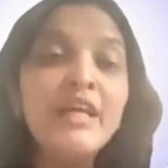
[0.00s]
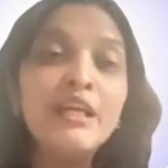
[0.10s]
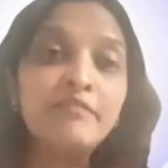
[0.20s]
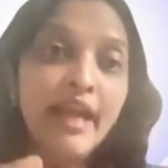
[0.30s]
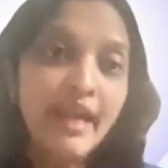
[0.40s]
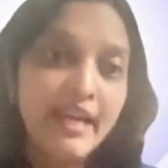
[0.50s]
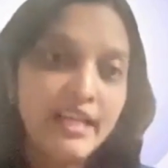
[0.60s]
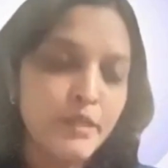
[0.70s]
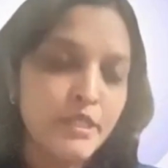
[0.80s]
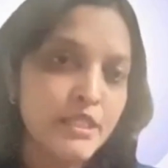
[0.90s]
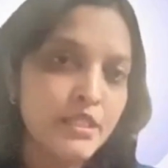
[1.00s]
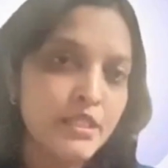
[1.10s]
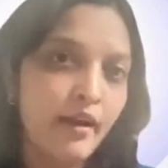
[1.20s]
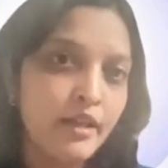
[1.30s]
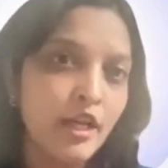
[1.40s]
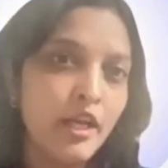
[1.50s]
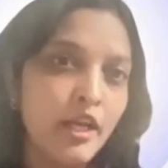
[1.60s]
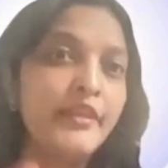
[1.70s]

if they express that,